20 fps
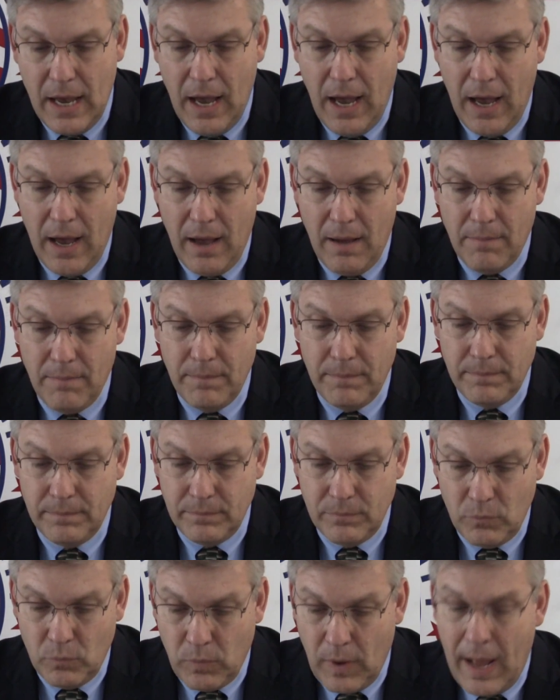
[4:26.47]
I
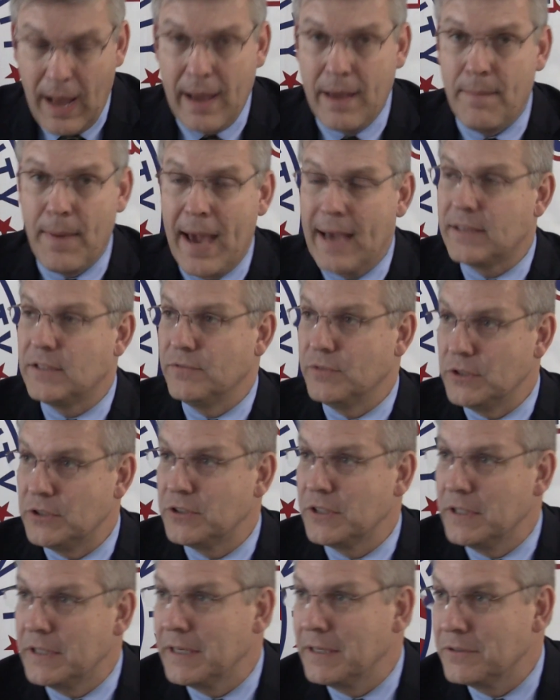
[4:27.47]
am actively
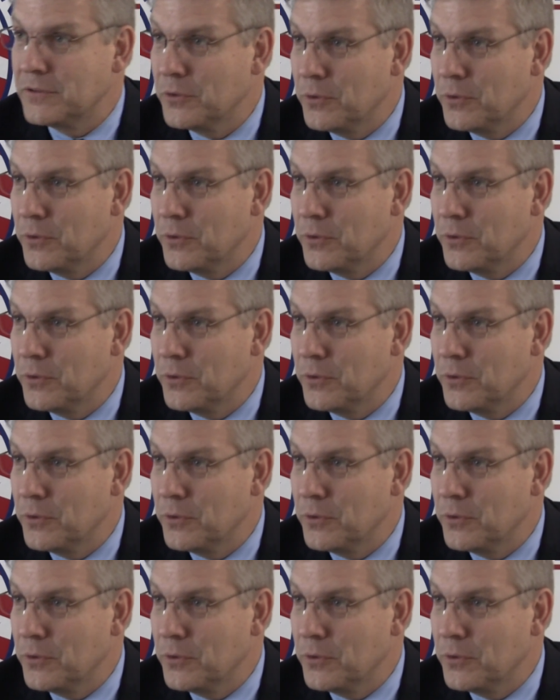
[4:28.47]
seeking